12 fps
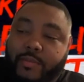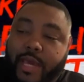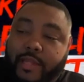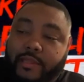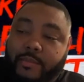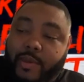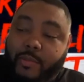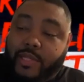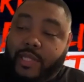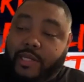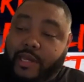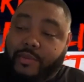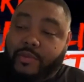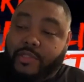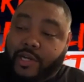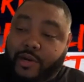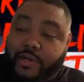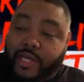and the people that did
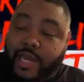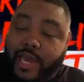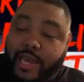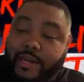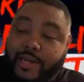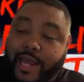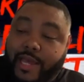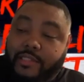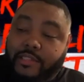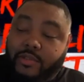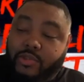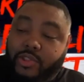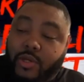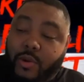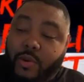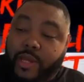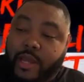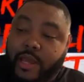return, they had a nice little showing.